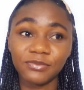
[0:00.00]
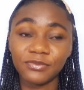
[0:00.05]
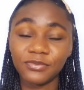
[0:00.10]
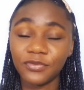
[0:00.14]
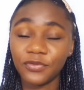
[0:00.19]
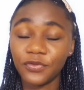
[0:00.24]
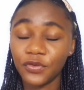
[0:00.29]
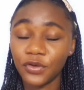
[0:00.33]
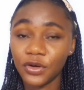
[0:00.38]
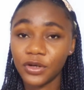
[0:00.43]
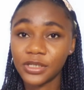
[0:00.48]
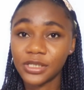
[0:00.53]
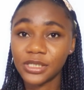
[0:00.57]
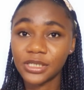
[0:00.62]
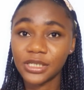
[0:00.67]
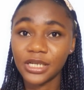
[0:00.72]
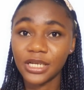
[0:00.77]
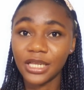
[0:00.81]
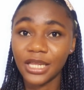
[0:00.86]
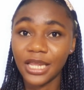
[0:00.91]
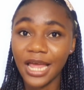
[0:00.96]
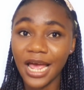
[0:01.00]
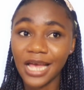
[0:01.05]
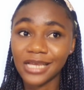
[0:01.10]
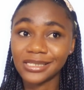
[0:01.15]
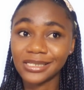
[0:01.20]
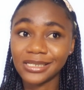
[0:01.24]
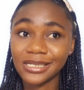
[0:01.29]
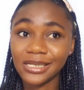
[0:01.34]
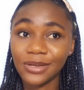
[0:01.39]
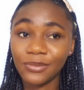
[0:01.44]
first and
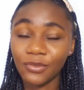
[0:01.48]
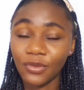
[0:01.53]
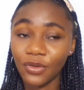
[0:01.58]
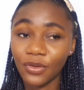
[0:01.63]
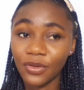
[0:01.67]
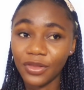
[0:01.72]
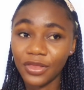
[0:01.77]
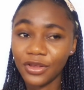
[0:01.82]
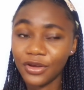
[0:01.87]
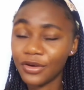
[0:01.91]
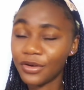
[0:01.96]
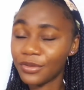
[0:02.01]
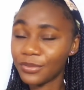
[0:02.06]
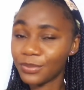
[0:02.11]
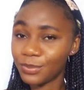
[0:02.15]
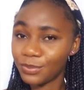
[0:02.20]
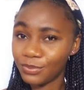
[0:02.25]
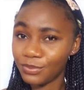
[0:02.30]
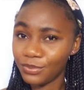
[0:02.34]
last name on their